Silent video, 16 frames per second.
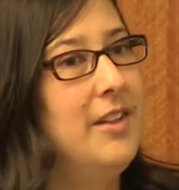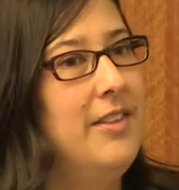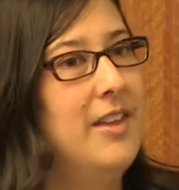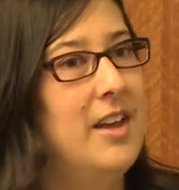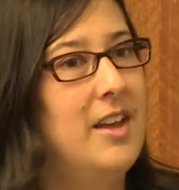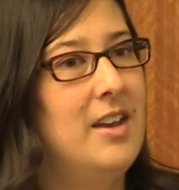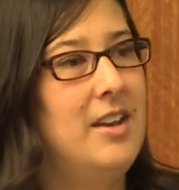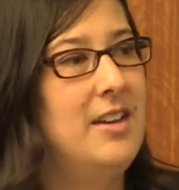
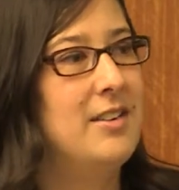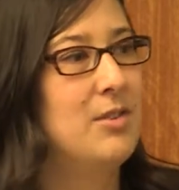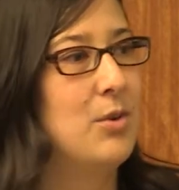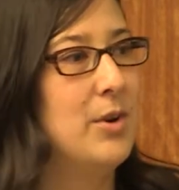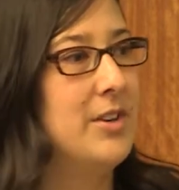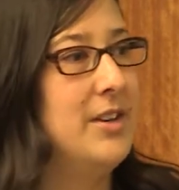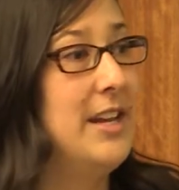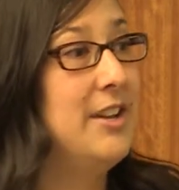that is
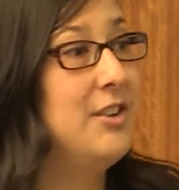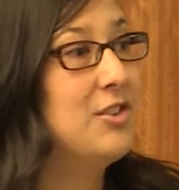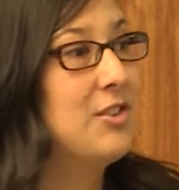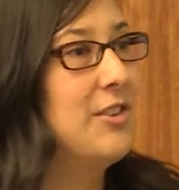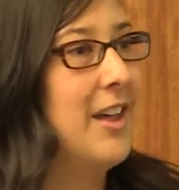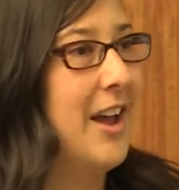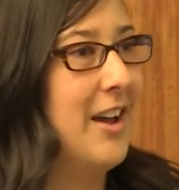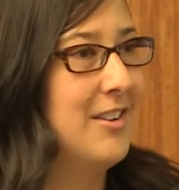going to
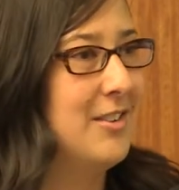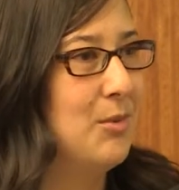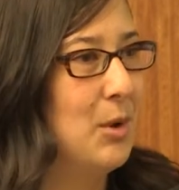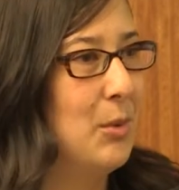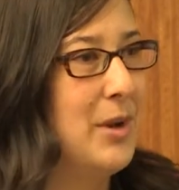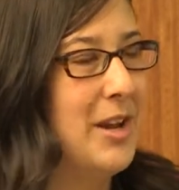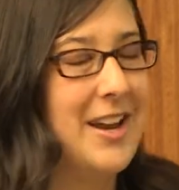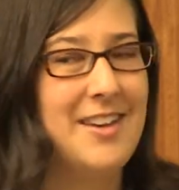answer that,
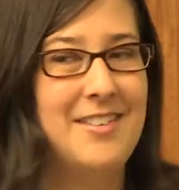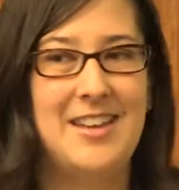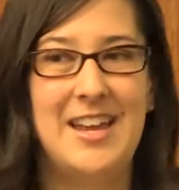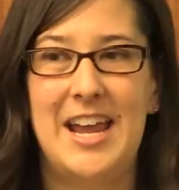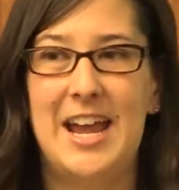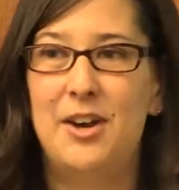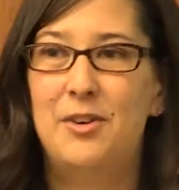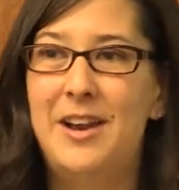where we can
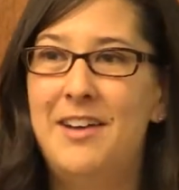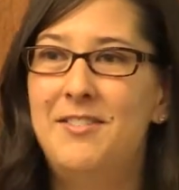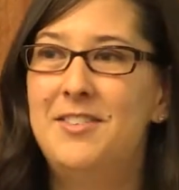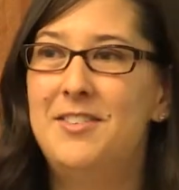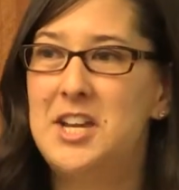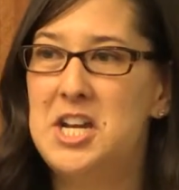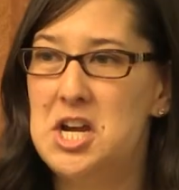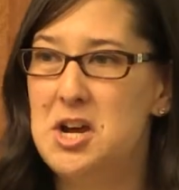say, I don't have to
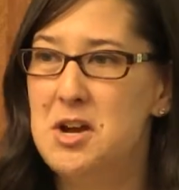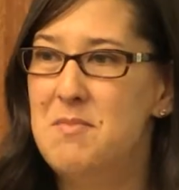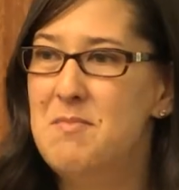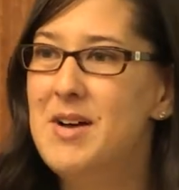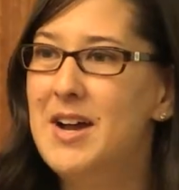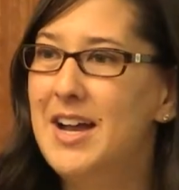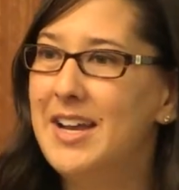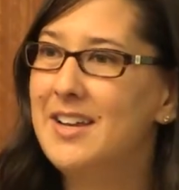say
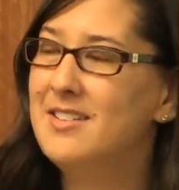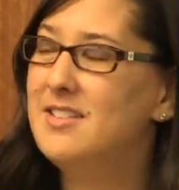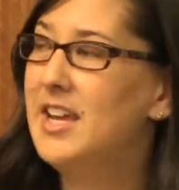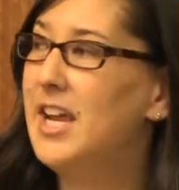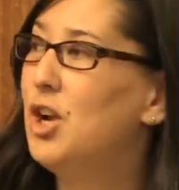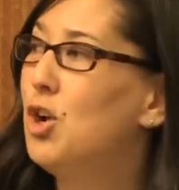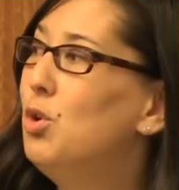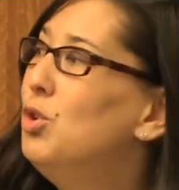I can
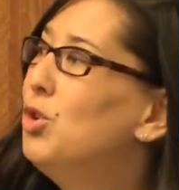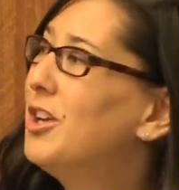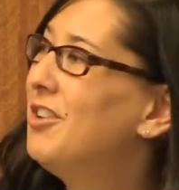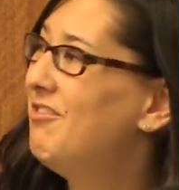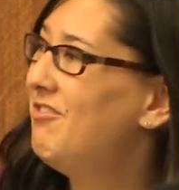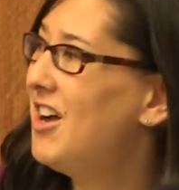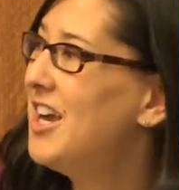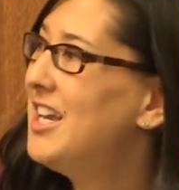say, go look
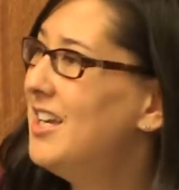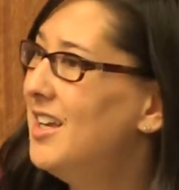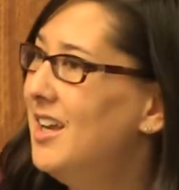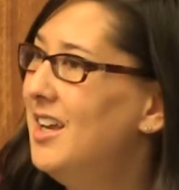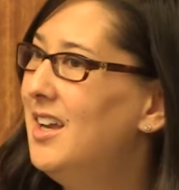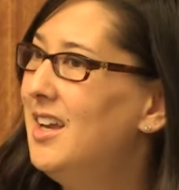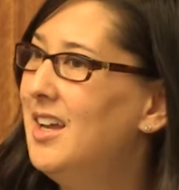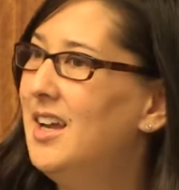at Find
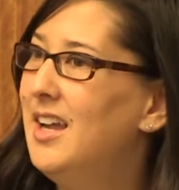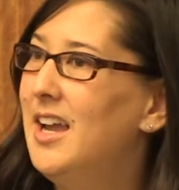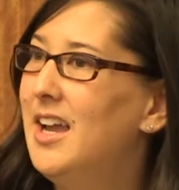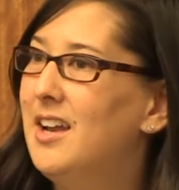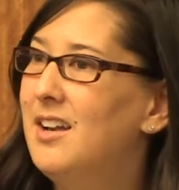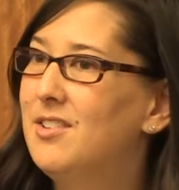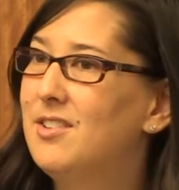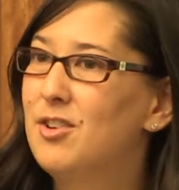It
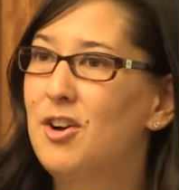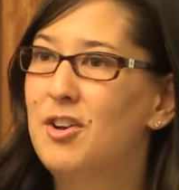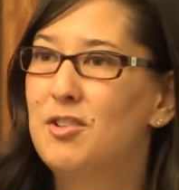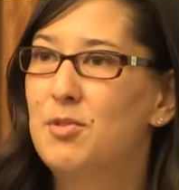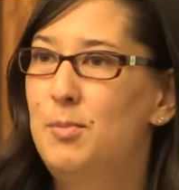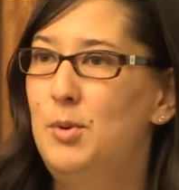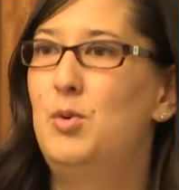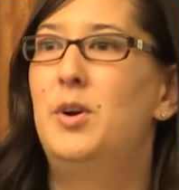and start
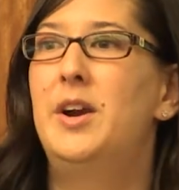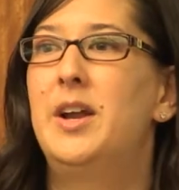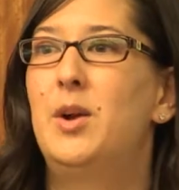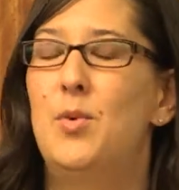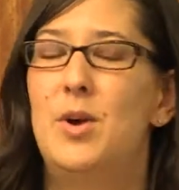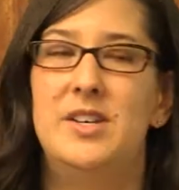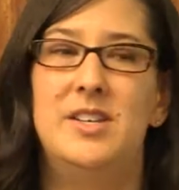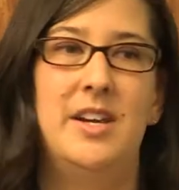
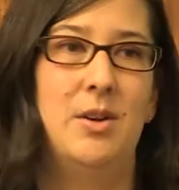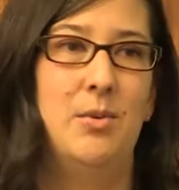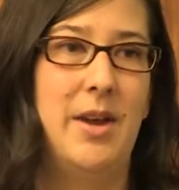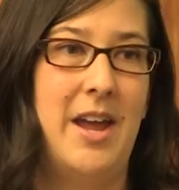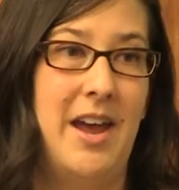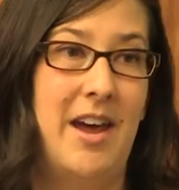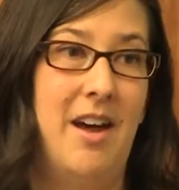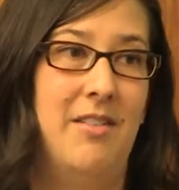exploring what data we
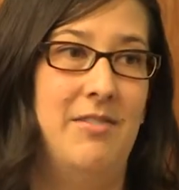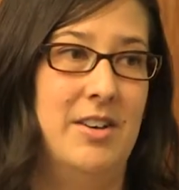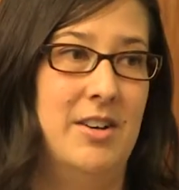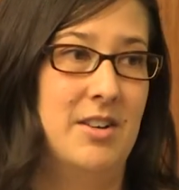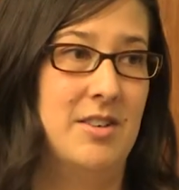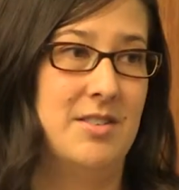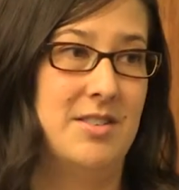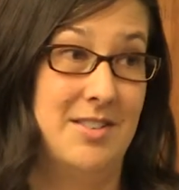have in
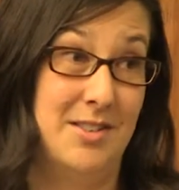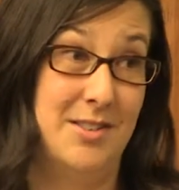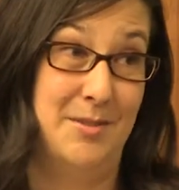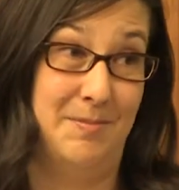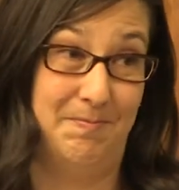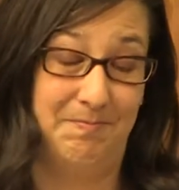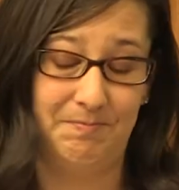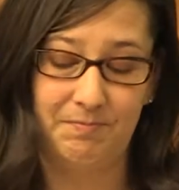our
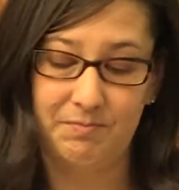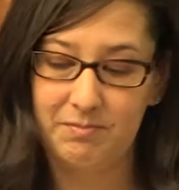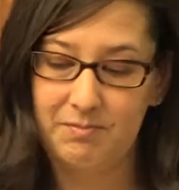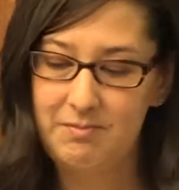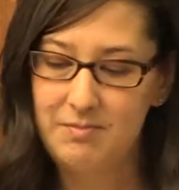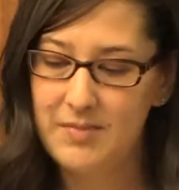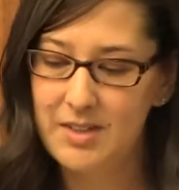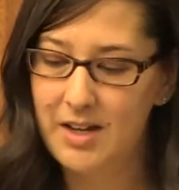system.
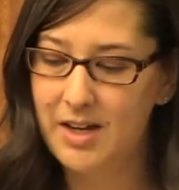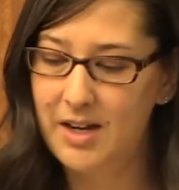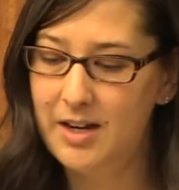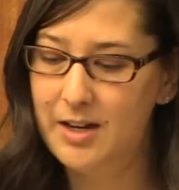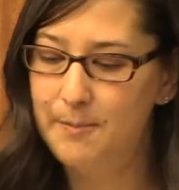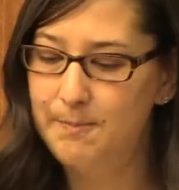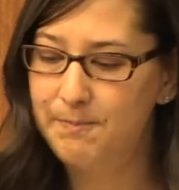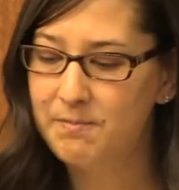
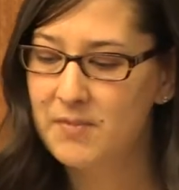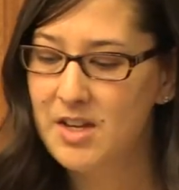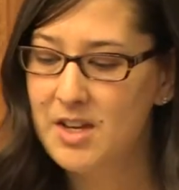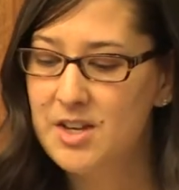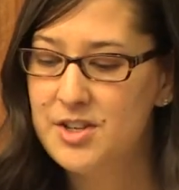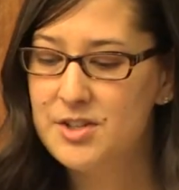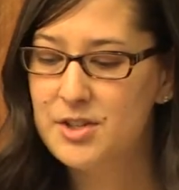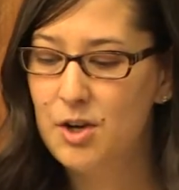
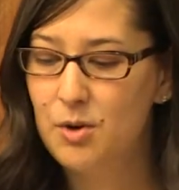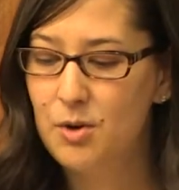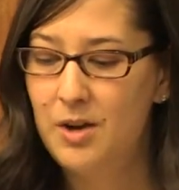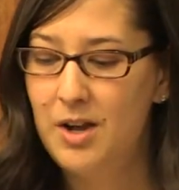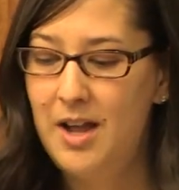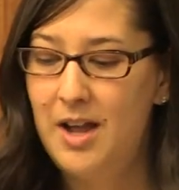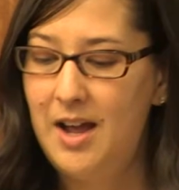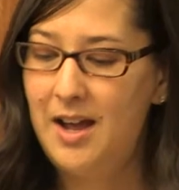
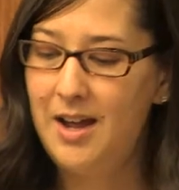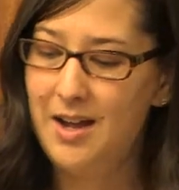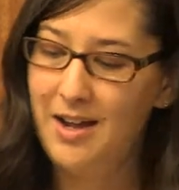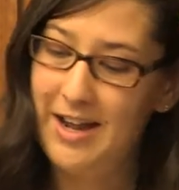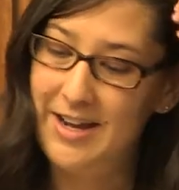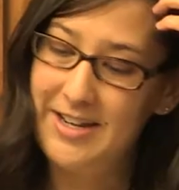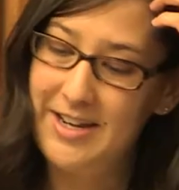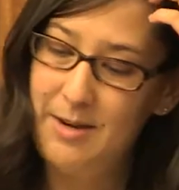
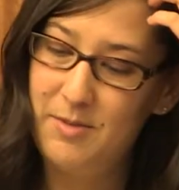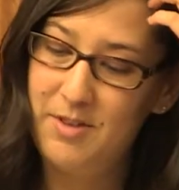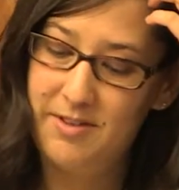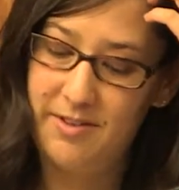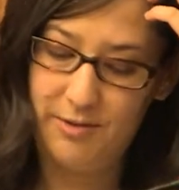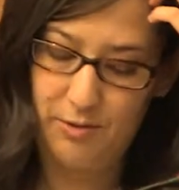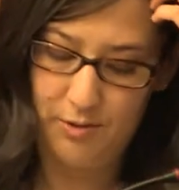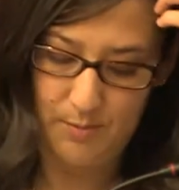I named
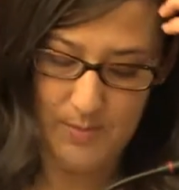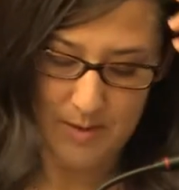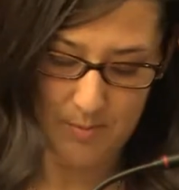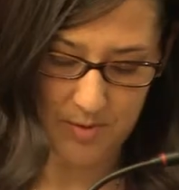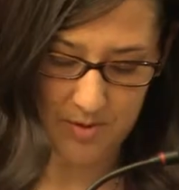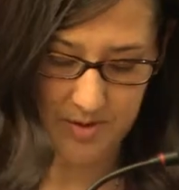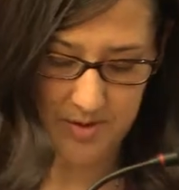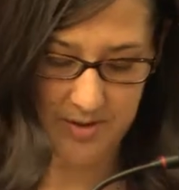this was my
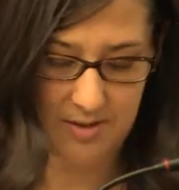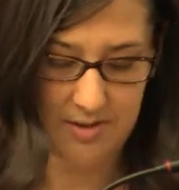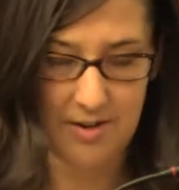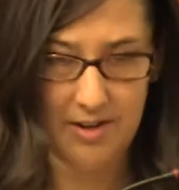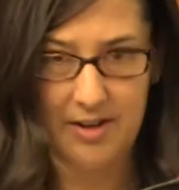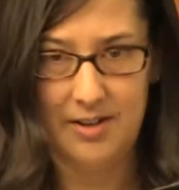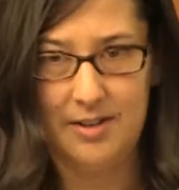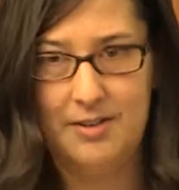brilliant
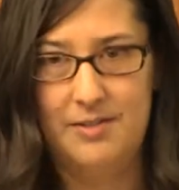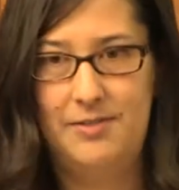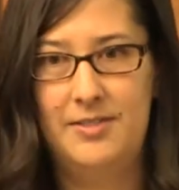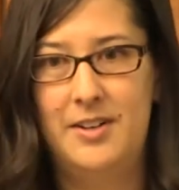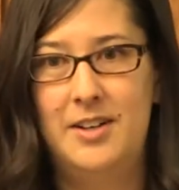thought of